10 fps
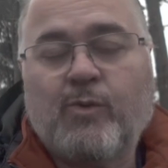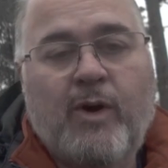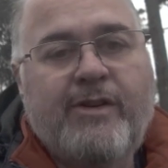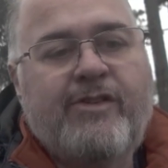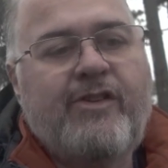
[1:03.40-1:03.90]

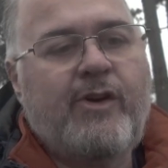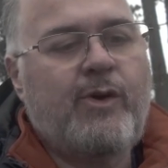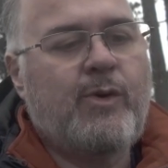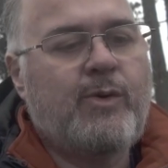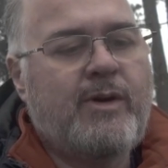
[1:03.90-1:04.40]
want
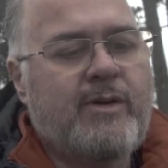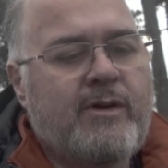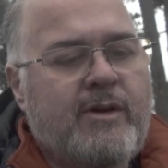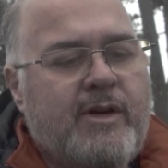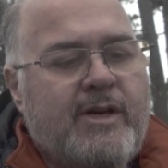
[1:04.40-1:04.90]
to
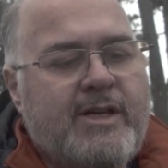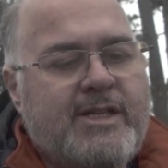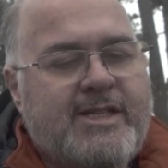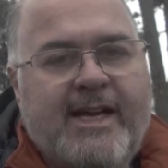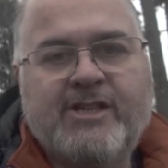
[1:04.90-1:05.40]

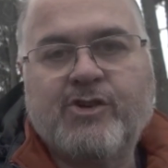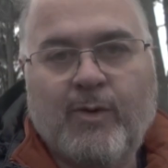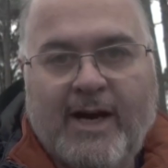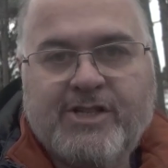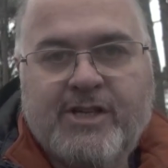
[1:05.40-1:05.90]
set
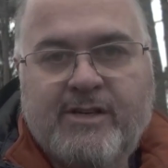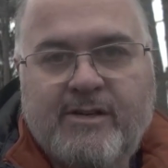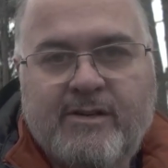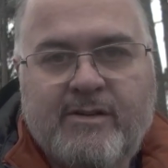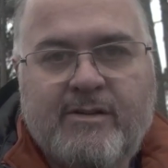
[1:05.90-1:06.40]
direction,
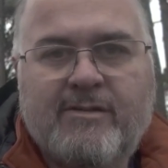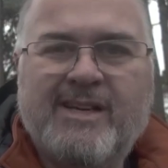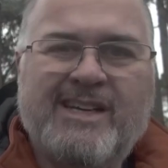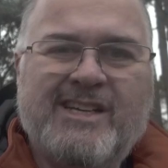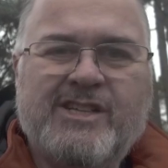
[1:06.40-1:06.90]

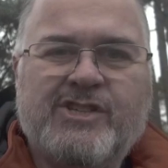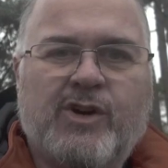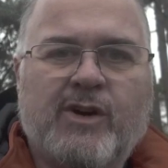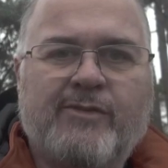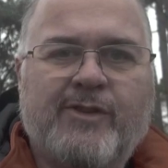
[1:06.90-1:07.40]

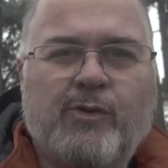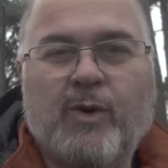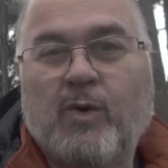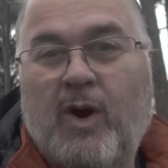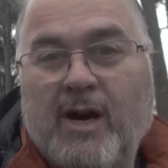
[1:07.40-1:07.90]
sort of the
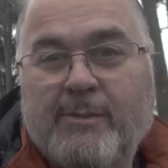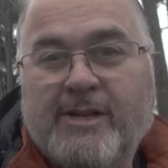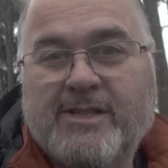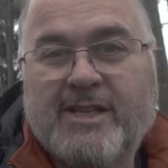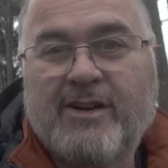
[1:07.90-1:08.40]

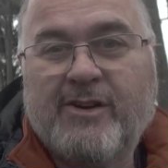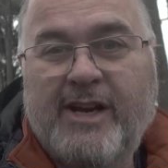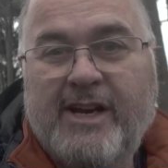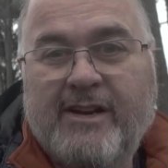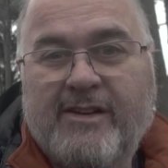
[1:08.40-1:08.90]
requirements that are
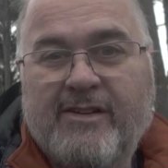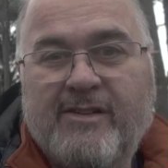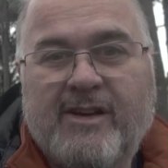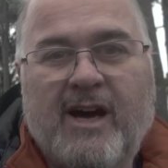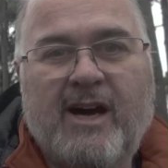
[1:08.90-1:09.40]
needed
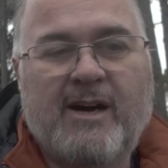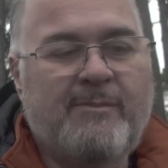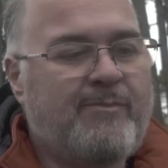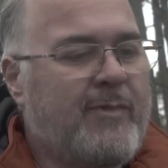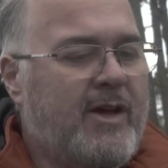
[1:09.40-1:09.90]

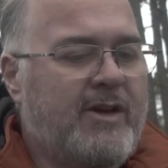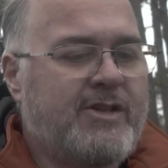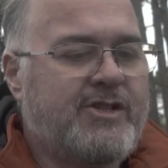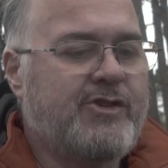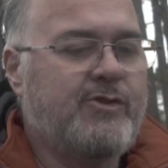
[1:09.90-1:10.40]
to
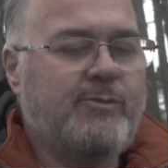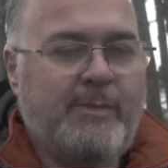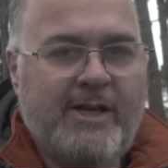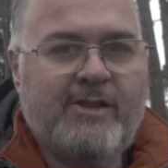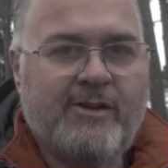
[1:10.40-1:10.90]

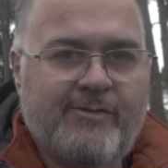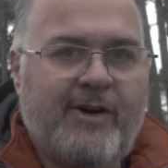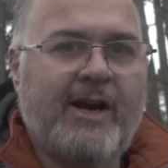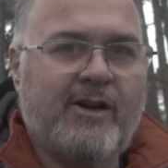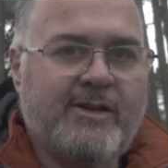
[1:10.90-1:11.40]
meet the
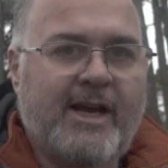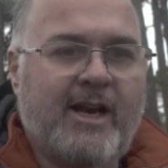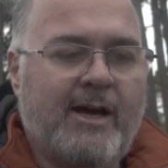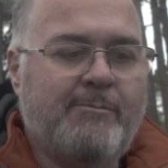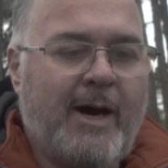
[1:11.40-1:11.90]
final
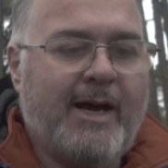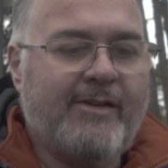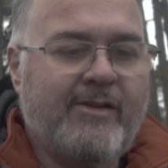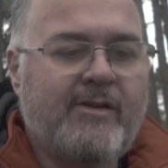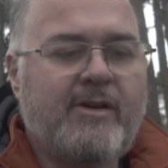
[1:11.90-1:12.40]
deadline. But